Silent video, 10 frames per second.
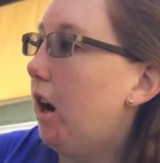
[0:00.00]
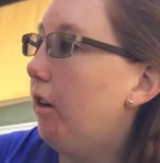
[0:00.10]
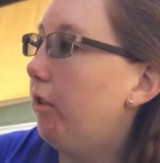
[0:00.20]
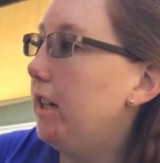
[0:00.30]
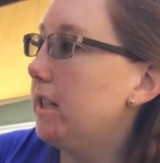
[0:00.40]

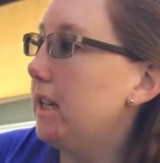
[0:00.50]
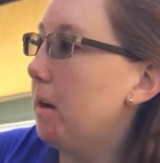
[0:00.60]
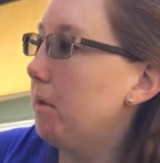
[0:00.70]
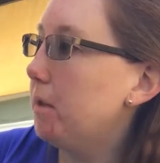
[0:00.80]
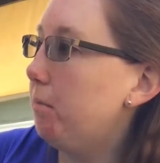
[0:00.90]
Our friend's
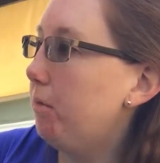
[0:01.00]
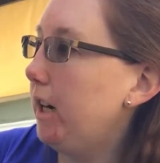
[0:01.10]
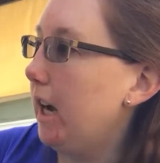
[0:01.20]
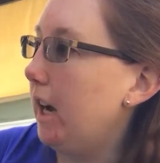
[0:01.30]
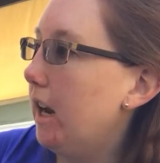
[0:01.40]
name is
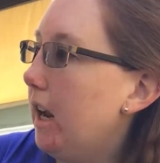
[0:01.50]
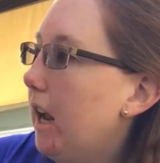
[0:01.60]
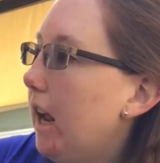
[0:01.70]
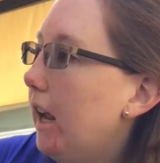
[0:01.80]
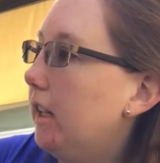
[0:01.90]
Bree,
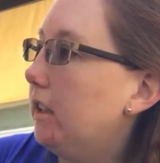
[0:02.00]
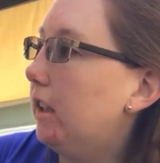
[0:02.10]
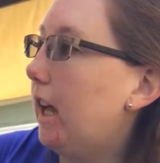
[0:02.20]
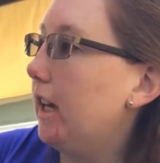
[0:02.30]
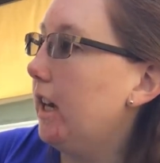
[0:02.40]

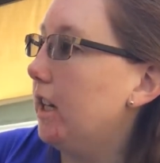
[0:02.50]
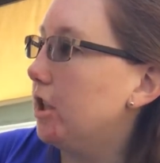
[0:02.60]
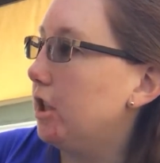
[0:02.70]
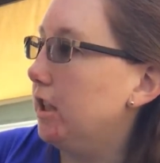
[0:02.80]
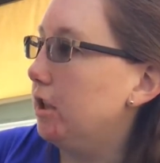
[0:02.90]
and like
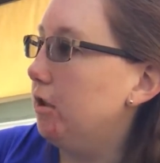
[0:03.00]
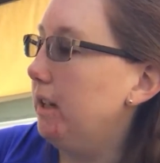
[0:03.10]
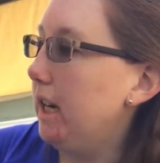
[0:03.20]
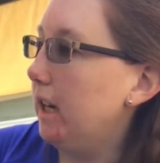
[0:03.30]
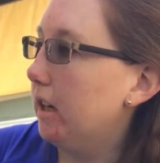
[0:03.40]
us, she's
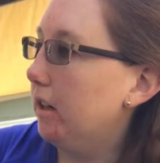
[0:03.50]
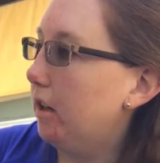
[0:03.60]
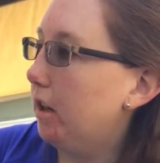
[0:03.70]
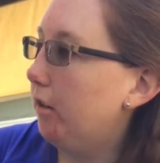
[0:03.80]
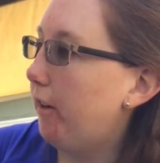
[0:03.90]
unique.
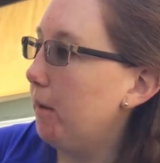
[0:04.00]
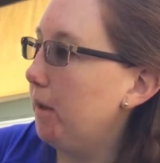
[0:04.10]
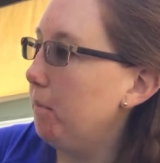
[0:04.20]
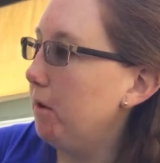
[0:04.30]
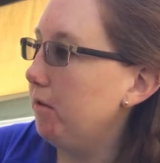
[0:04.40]
Her
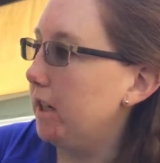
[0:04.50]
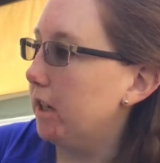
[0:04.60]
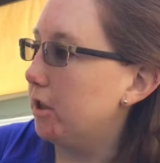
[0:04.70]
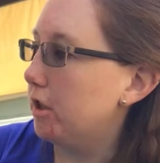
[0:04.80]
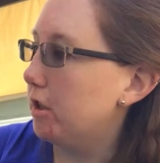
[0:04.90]
family moved
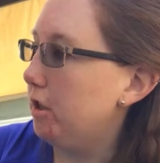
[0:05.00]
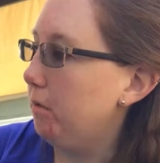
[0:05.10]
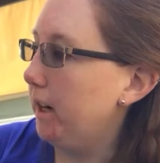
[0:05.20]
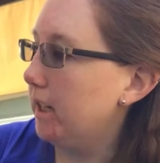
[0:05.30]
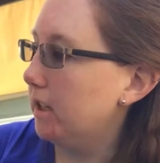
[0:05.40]
here just
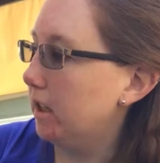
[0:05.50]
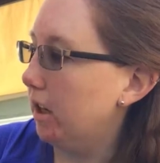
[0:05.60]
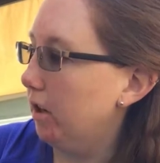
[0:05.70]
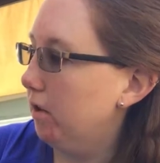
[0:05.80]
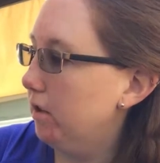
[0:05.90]
two weeks
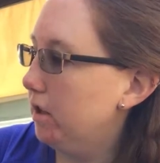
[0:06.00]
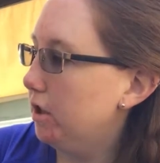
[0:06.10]
ago.